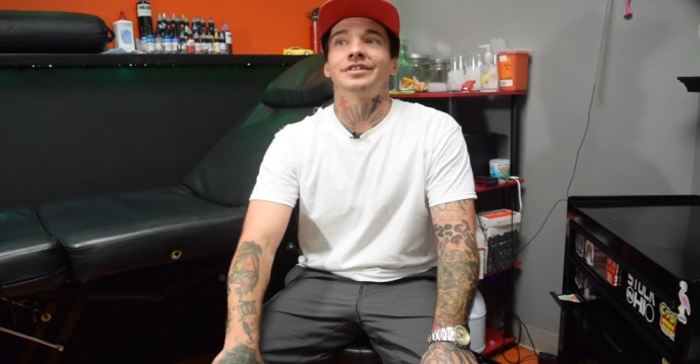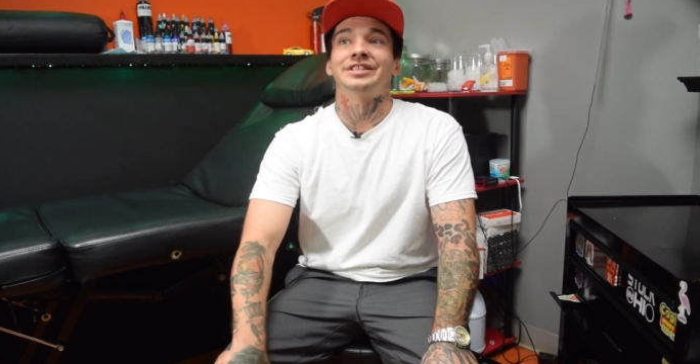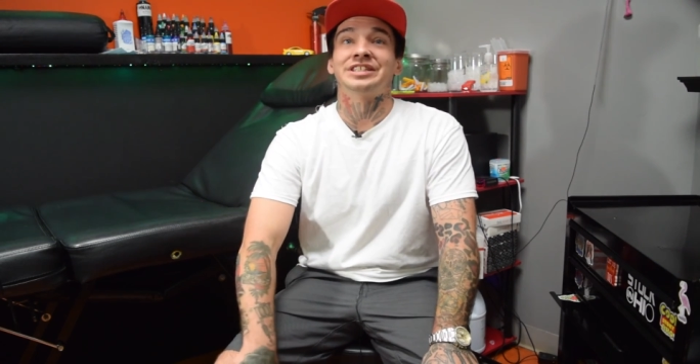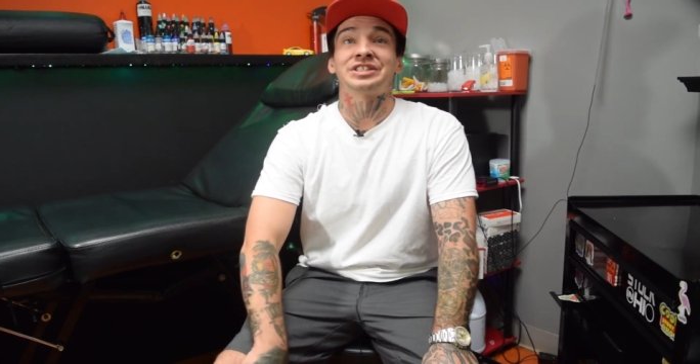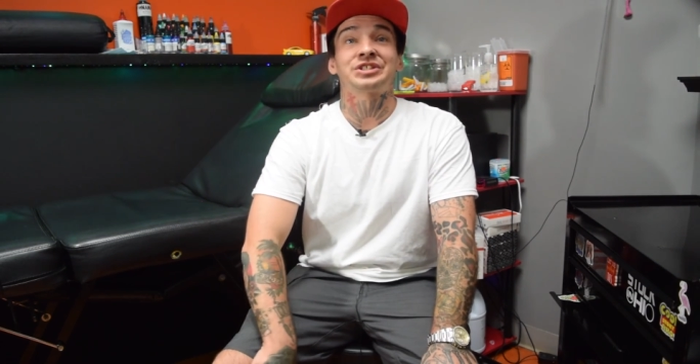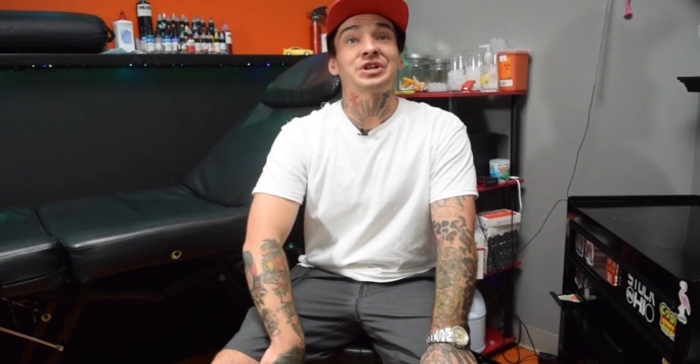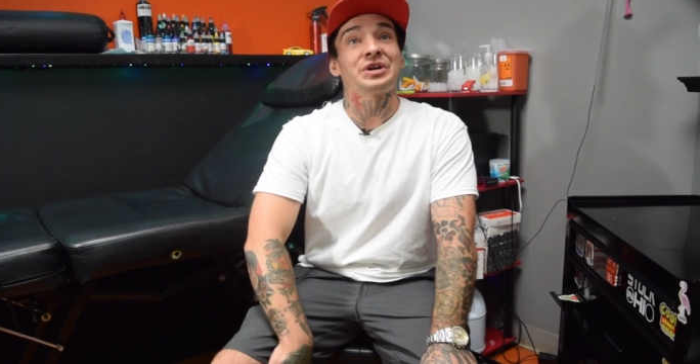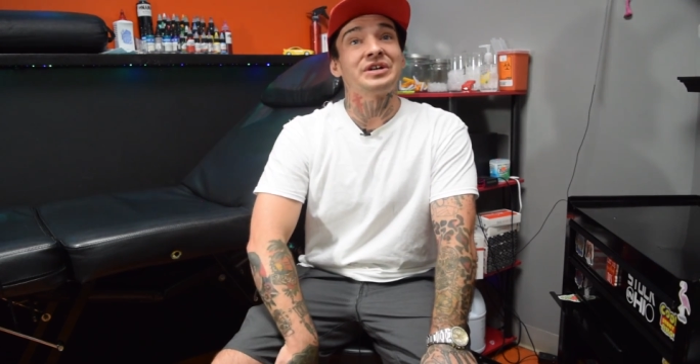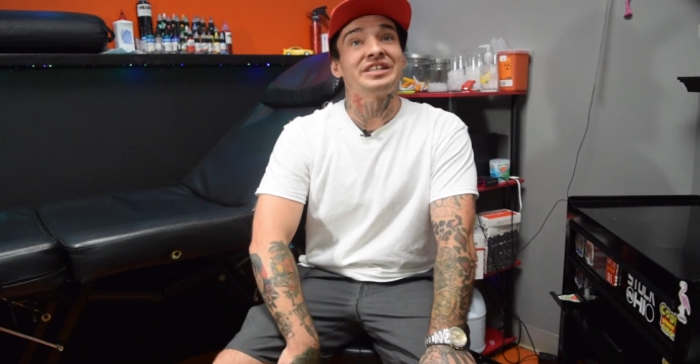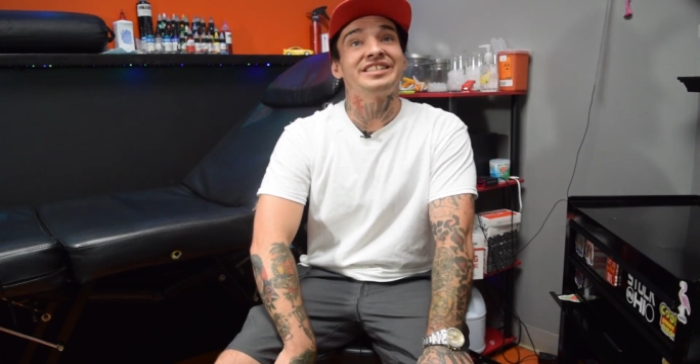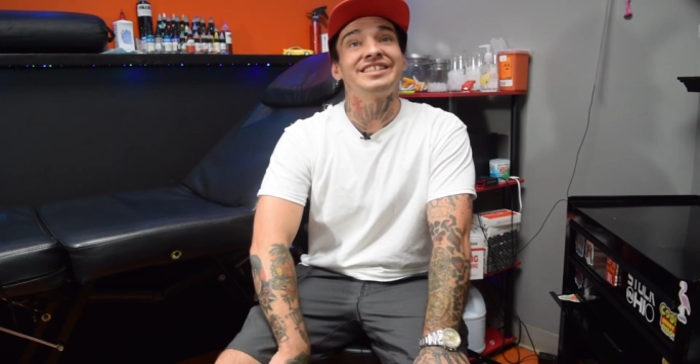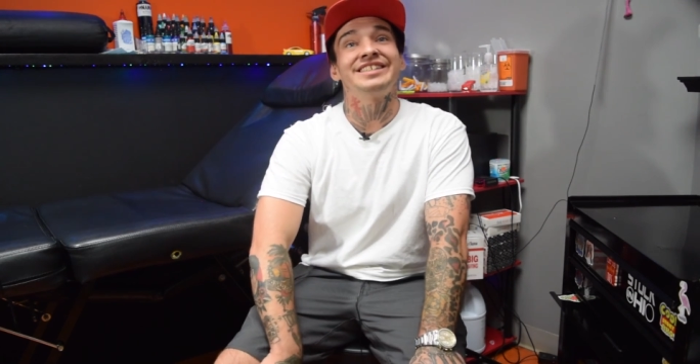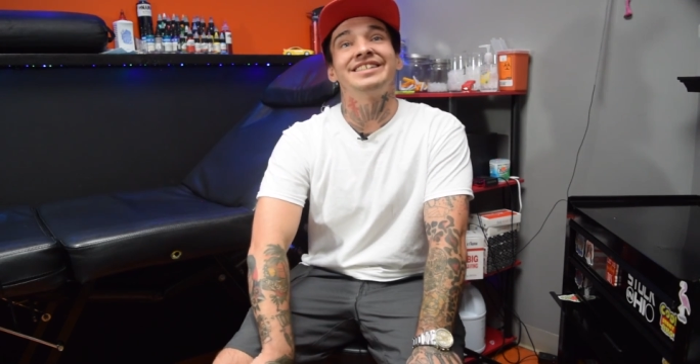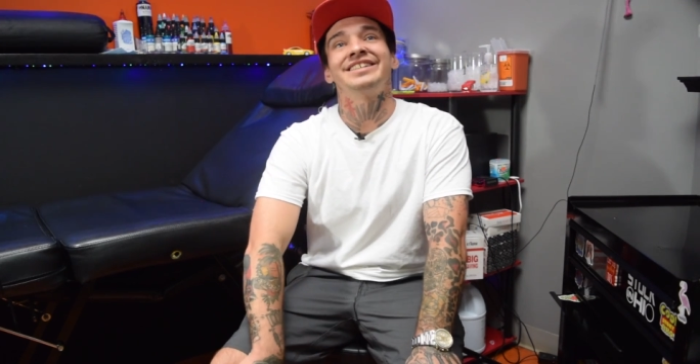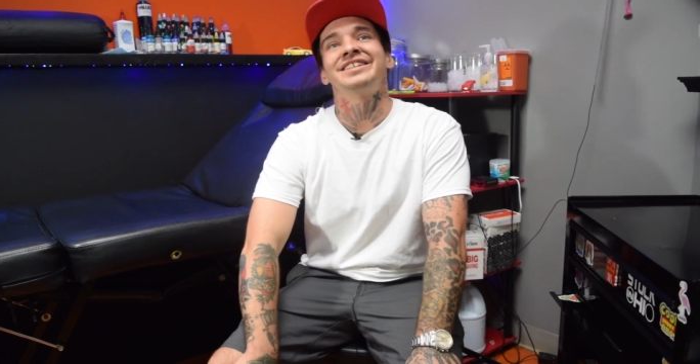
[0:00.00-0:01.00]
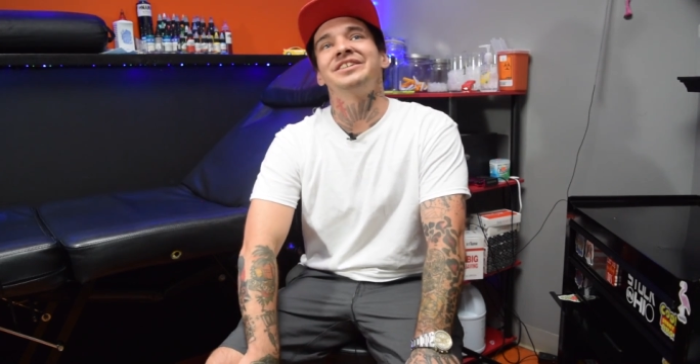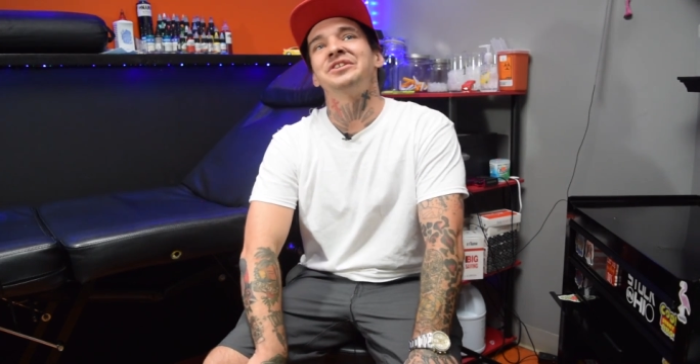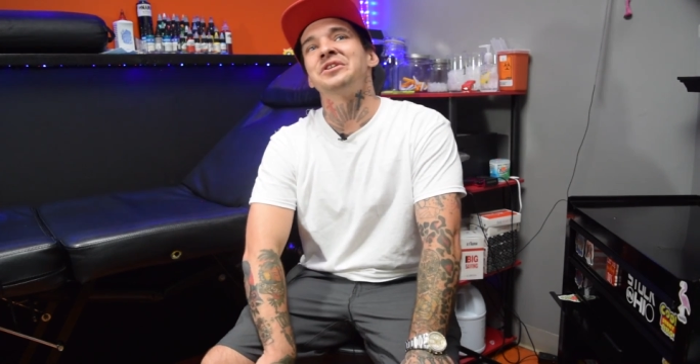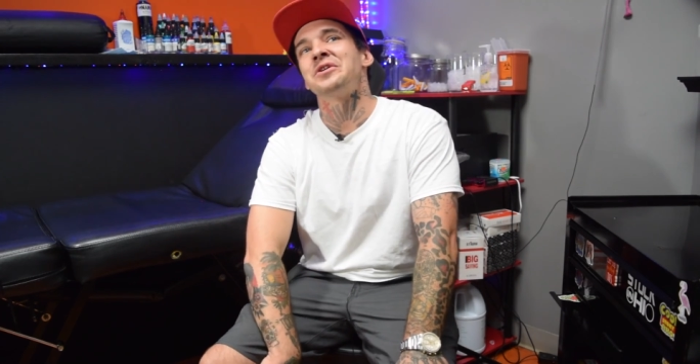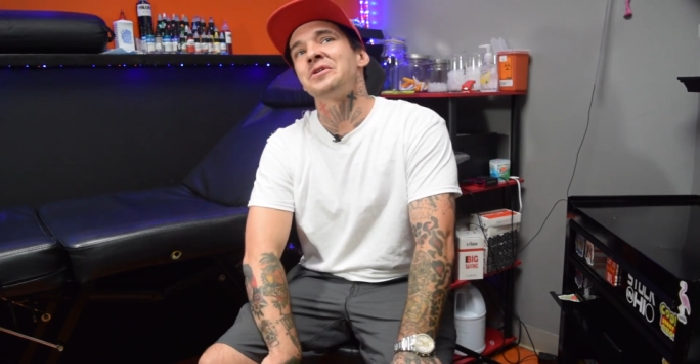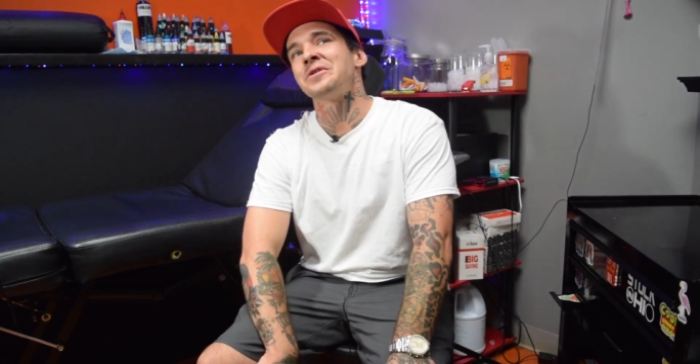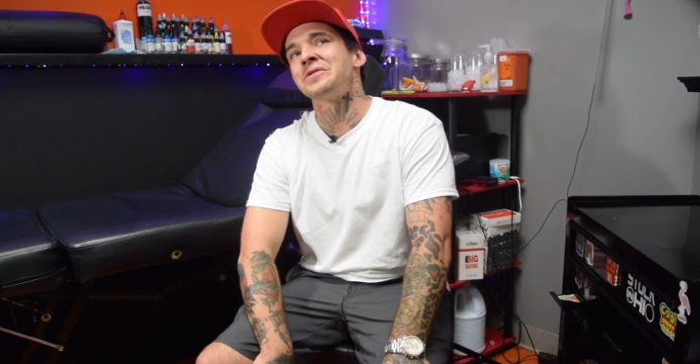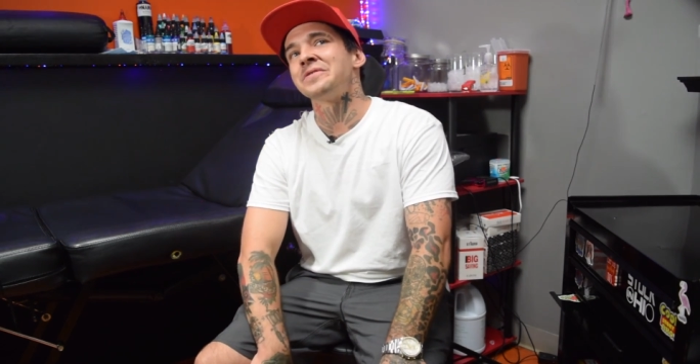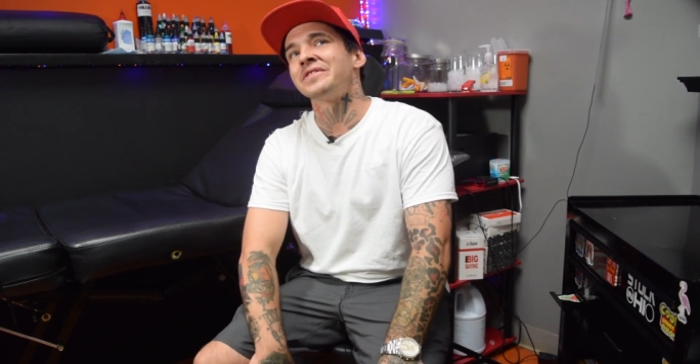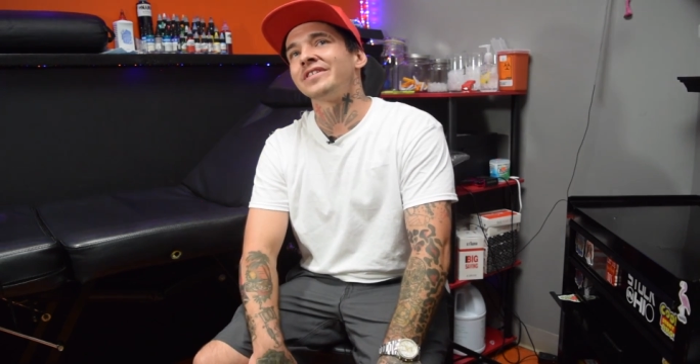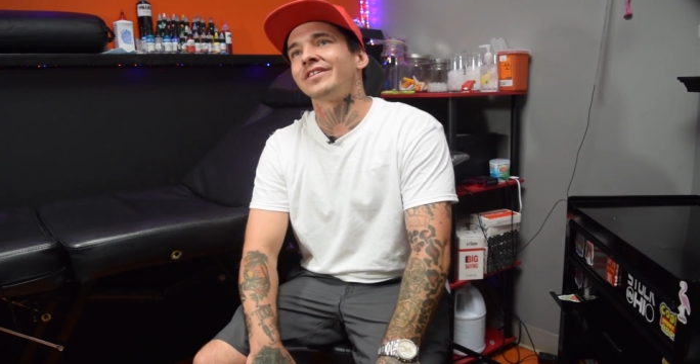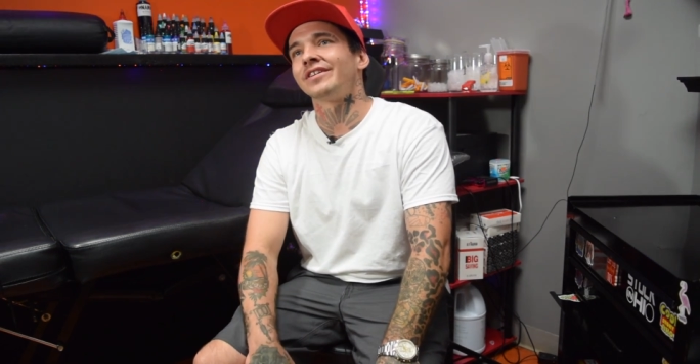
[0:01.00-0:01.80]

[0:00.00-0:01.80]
discouraging, you know,